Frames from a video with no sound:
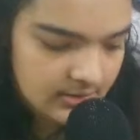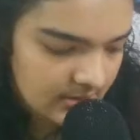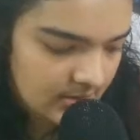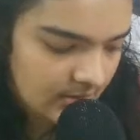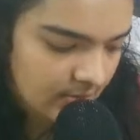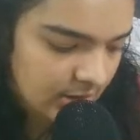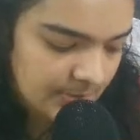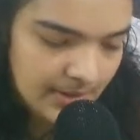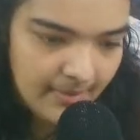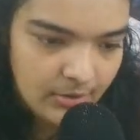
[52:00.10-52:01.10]
going to
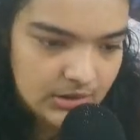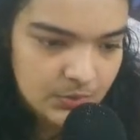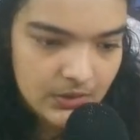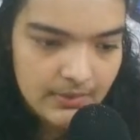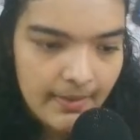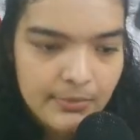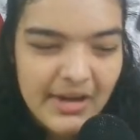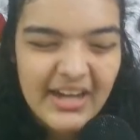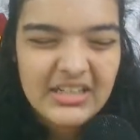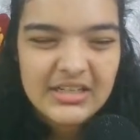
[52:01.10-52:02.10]
be about it. We're about
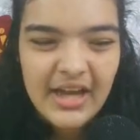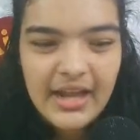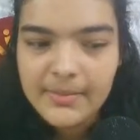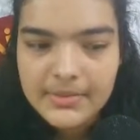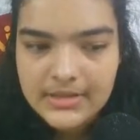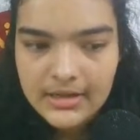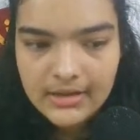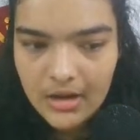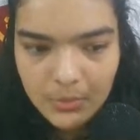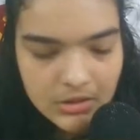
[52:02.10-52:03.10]
99%
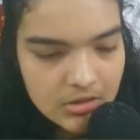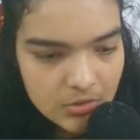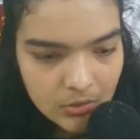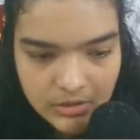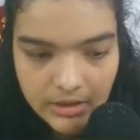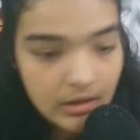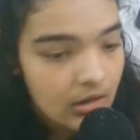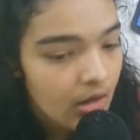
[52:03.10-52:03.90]
done with this whole thing.